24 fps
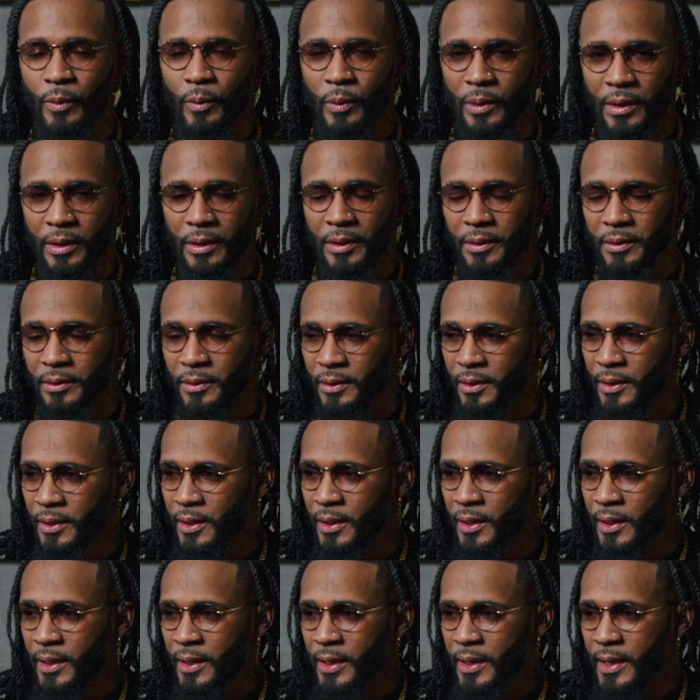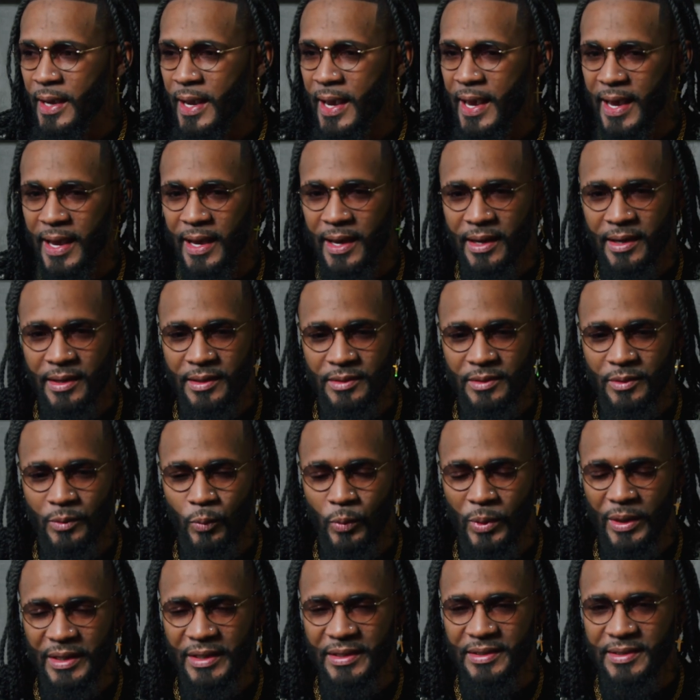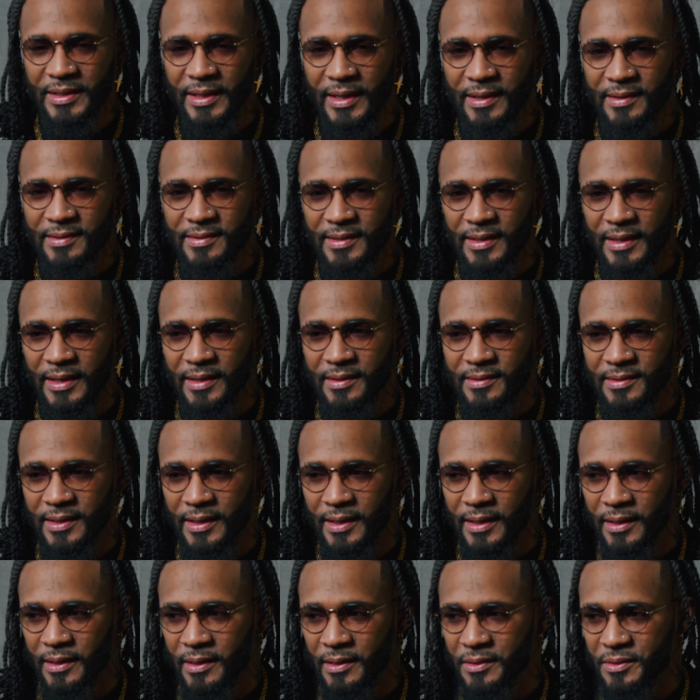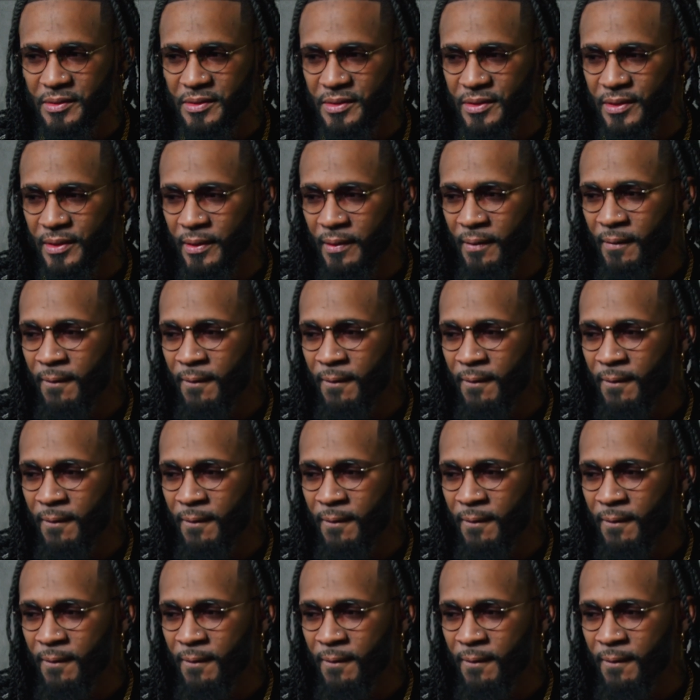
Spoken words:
Word. And what he does is